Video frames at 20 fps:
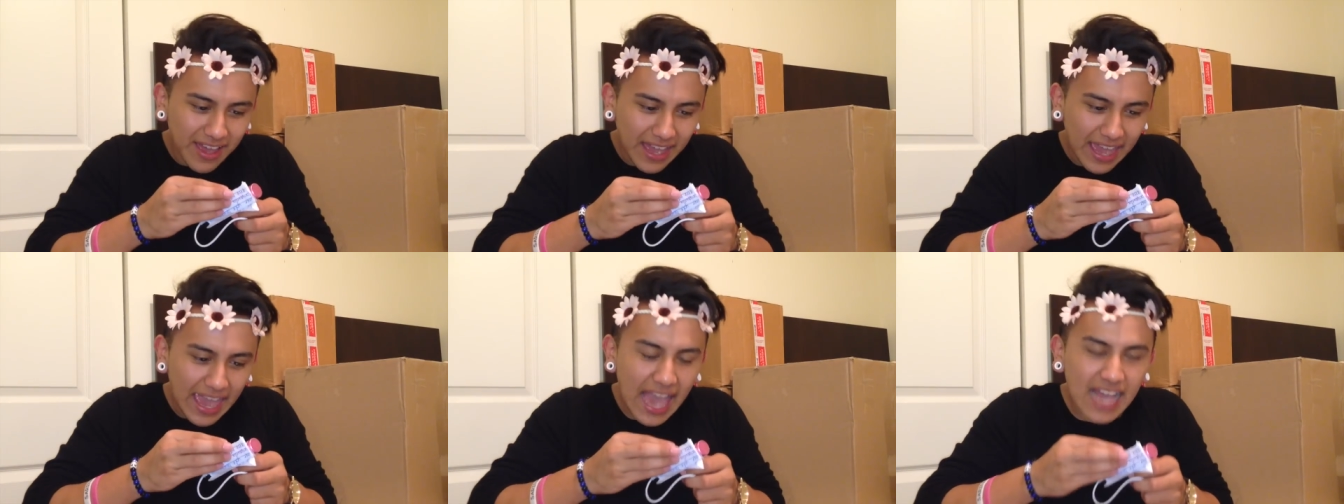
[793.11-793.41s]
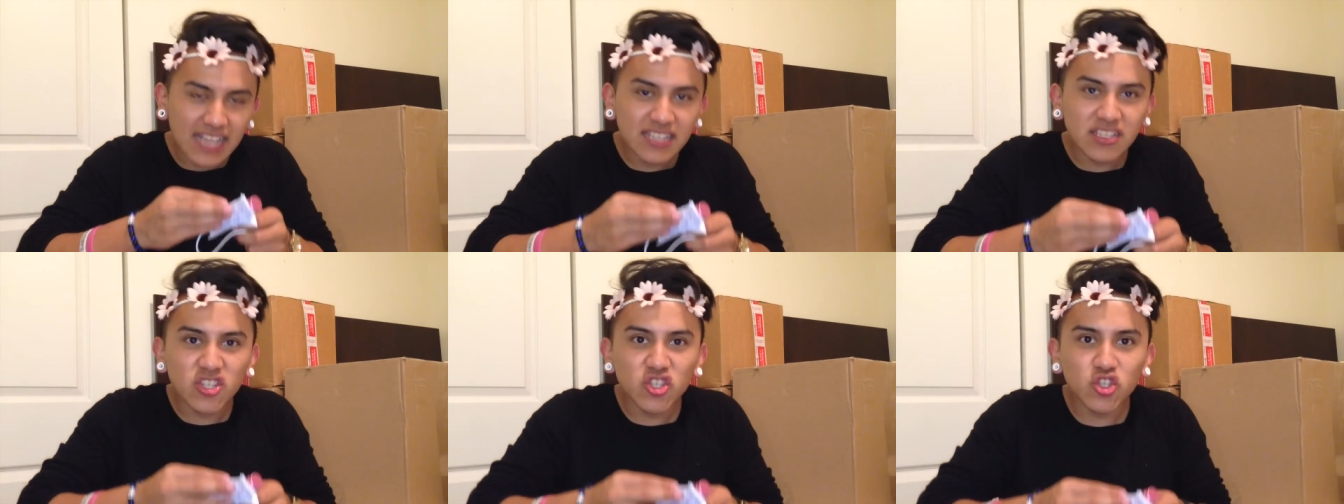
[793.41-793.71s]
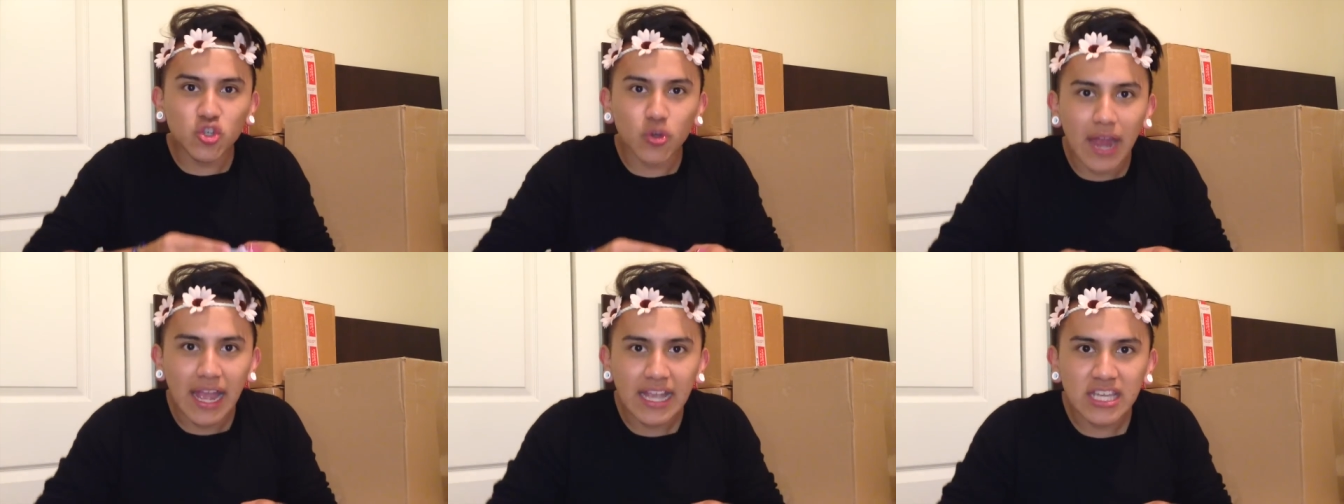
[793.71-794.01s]
It has a
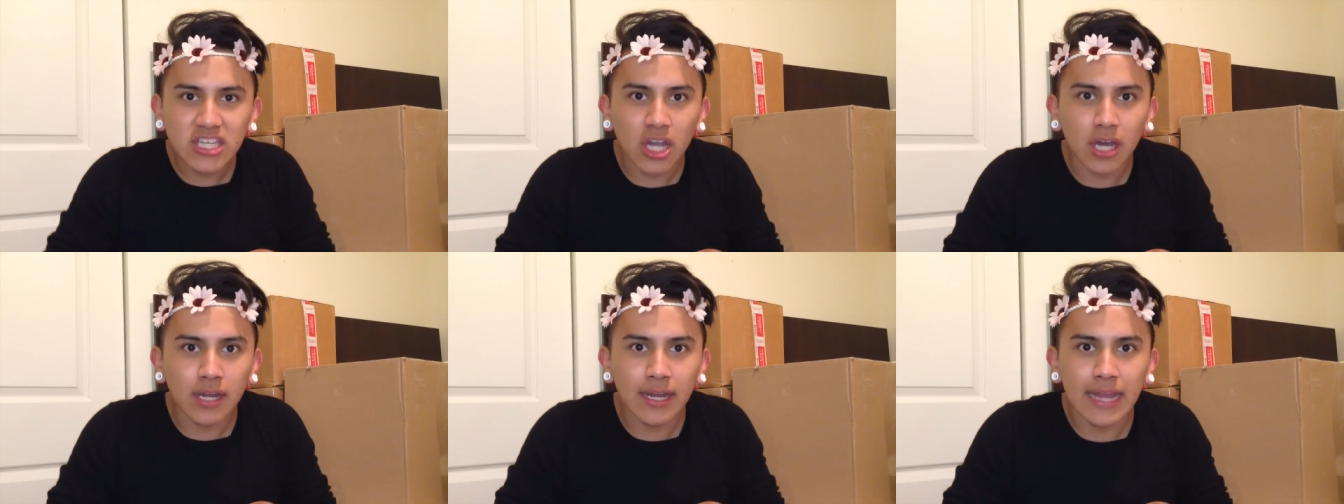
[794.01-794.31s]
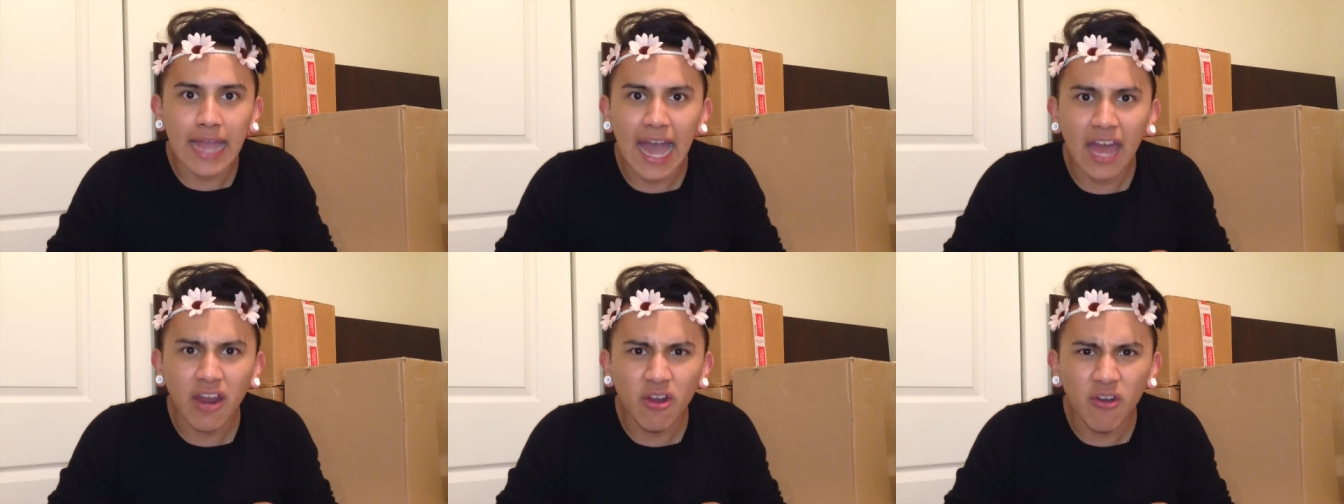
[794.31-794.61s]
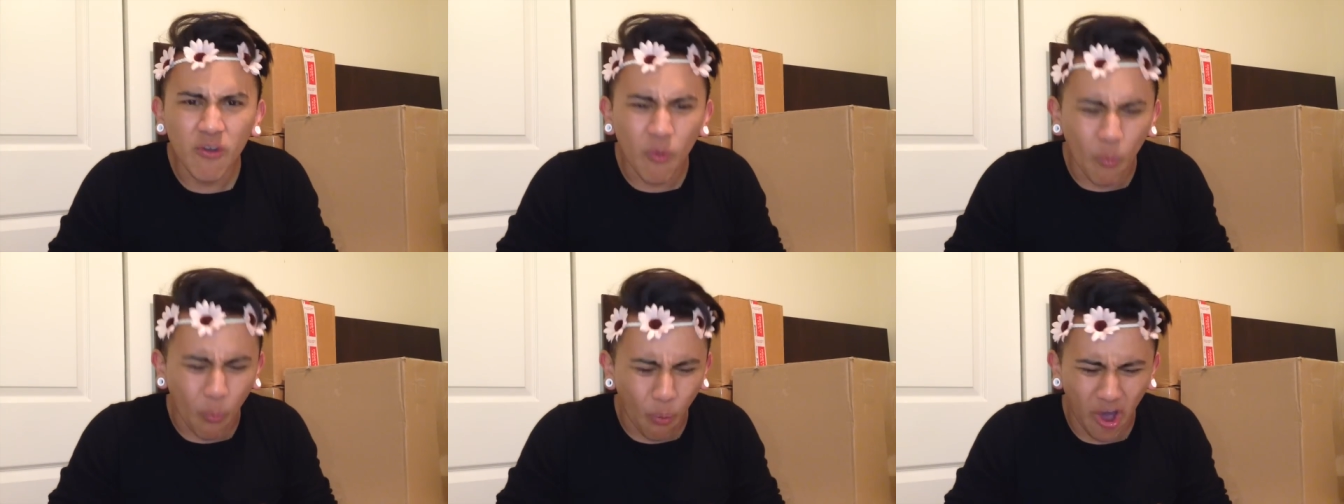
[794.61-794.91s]
scratch on it. I
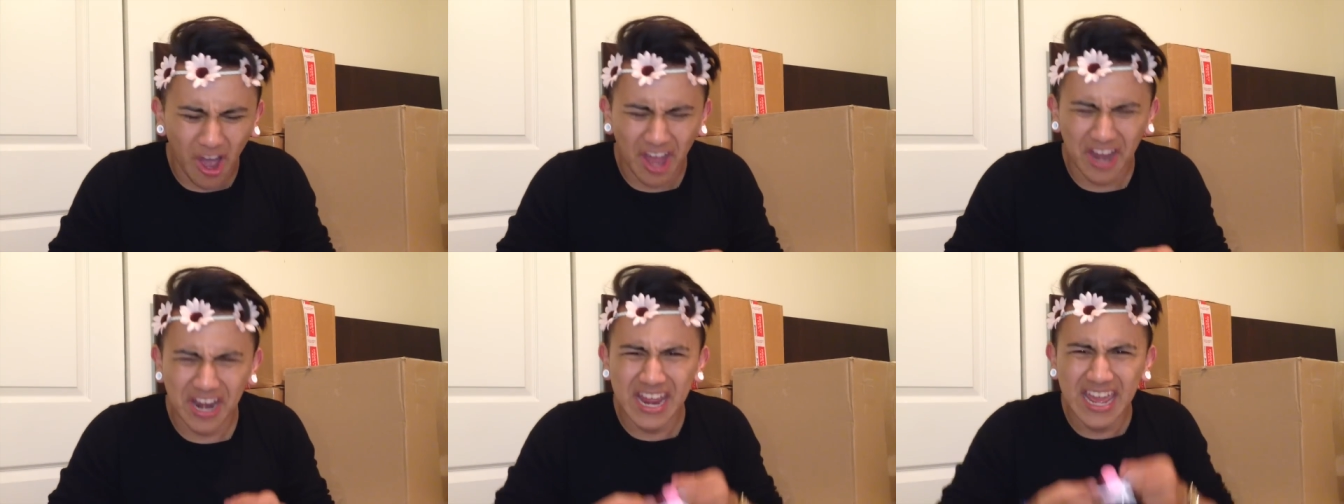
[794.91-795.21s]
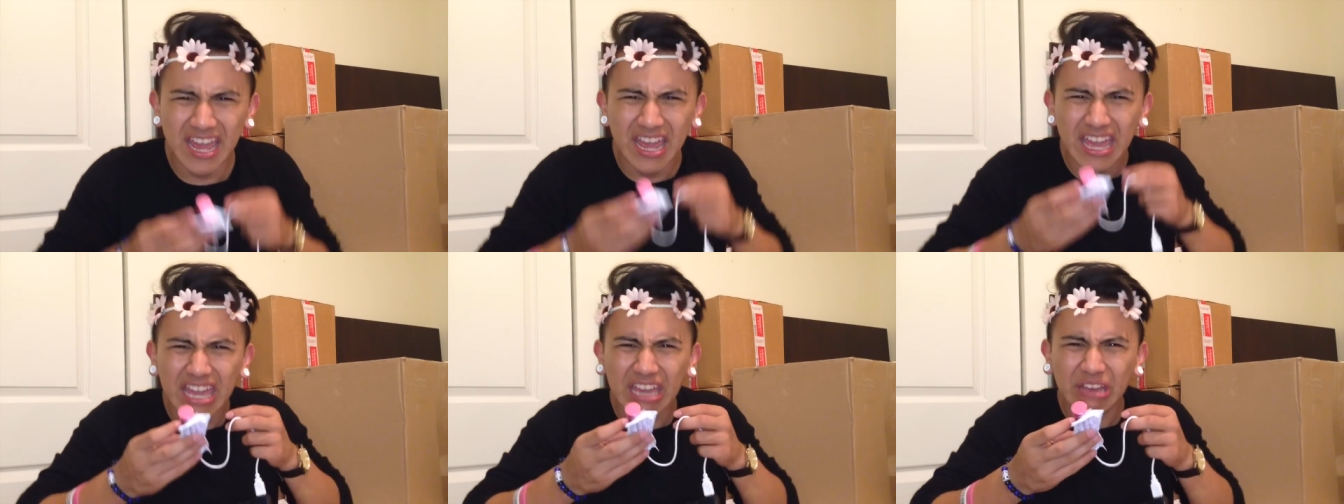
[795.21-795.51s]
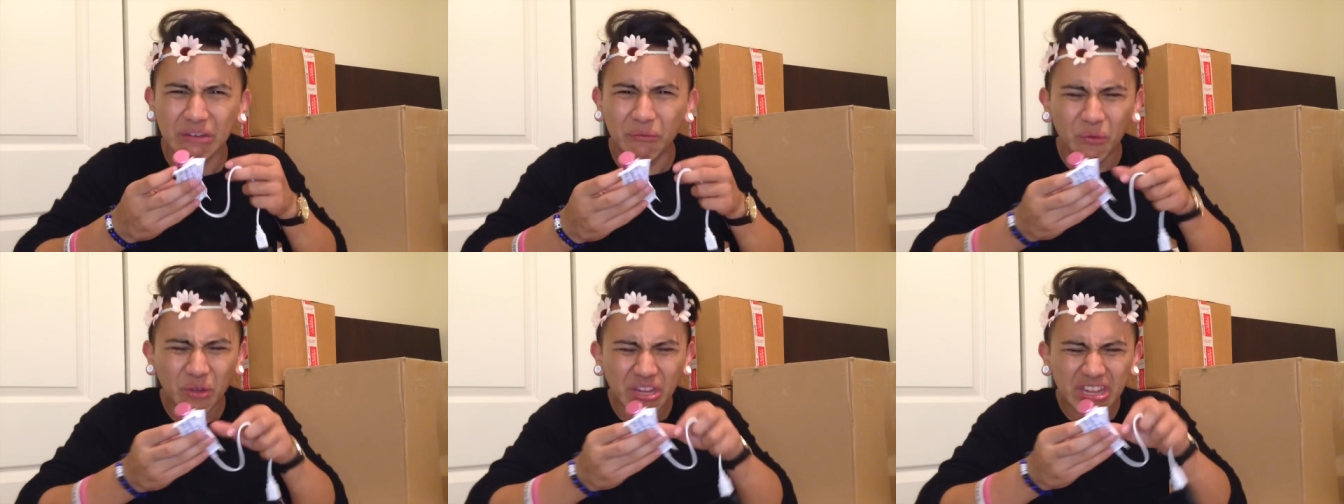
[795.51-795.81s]
don't want it.
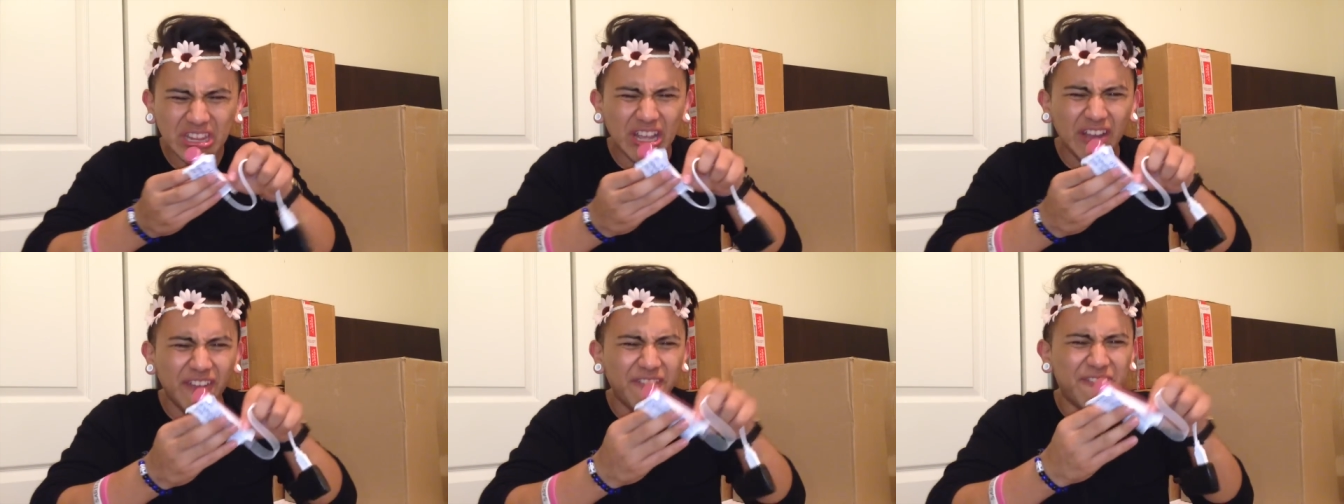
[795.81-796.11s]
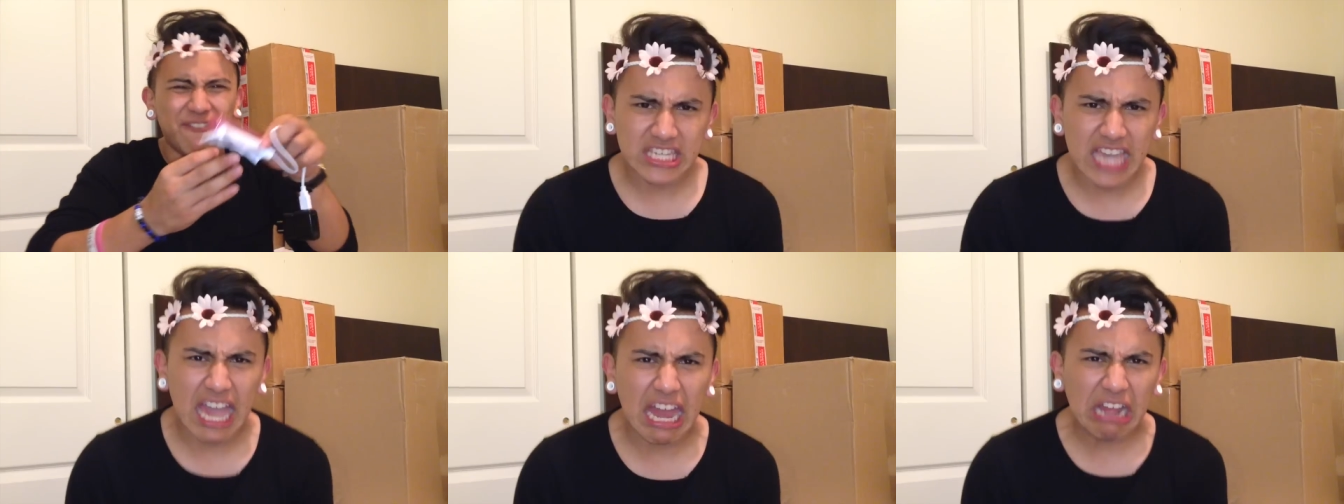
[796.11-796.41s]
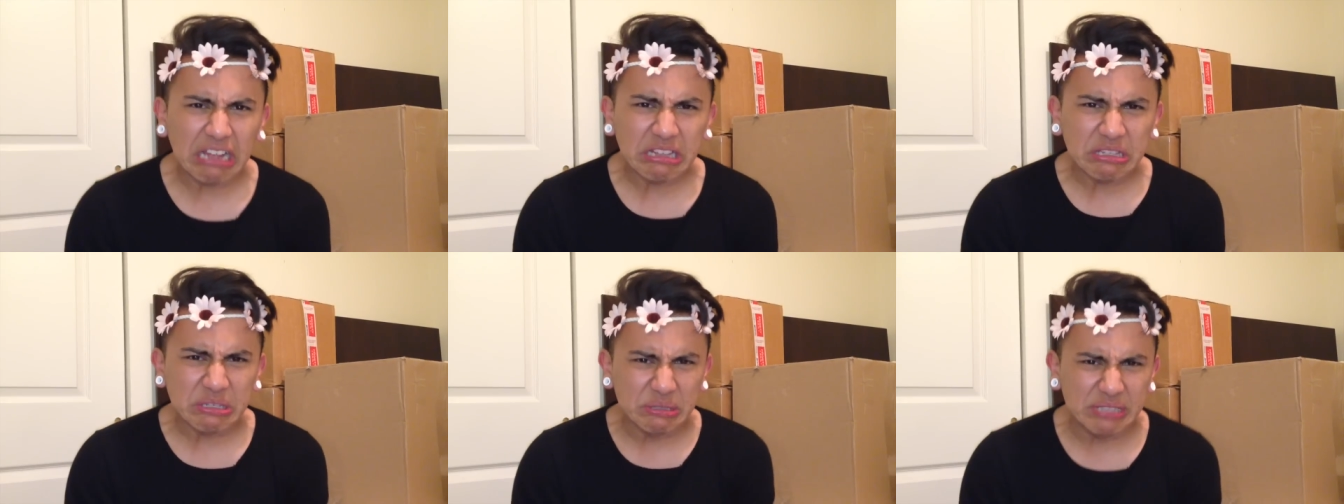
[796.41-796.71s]
What the? Shout
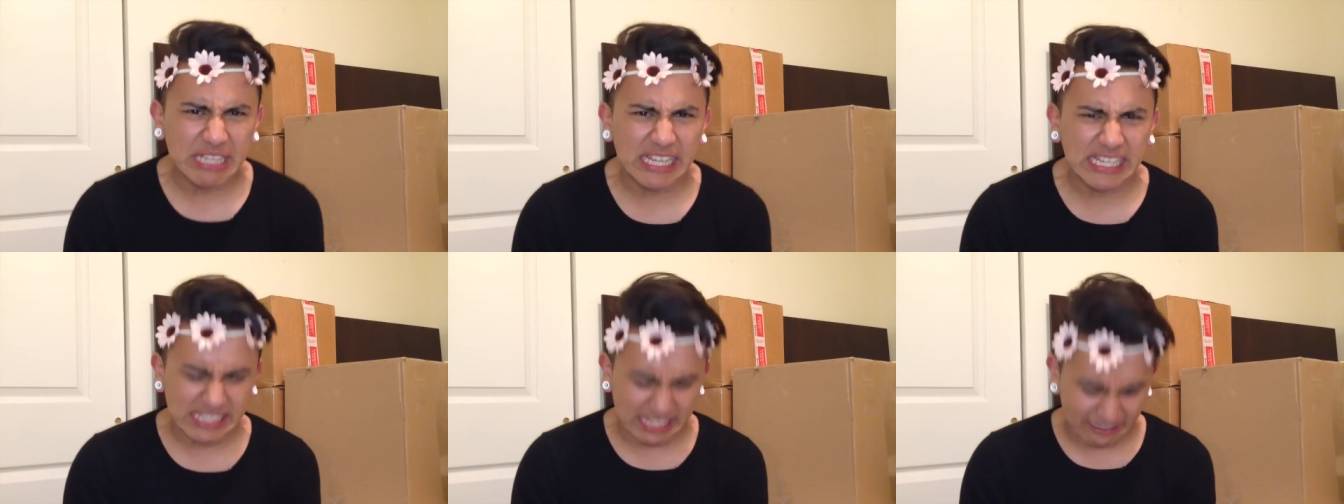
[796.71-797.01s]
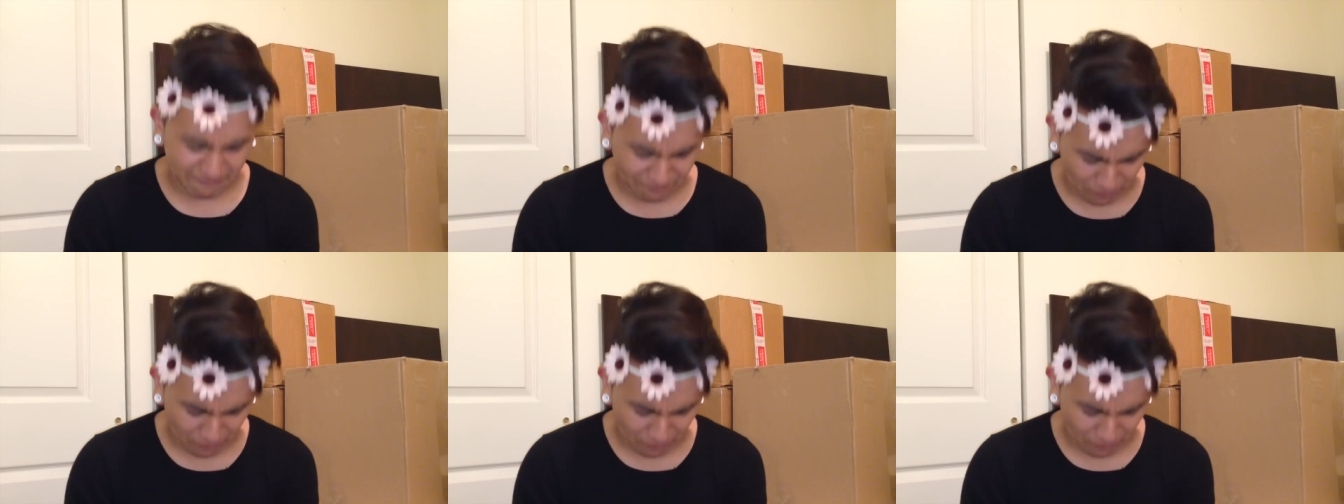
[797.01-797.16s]
out to Leslie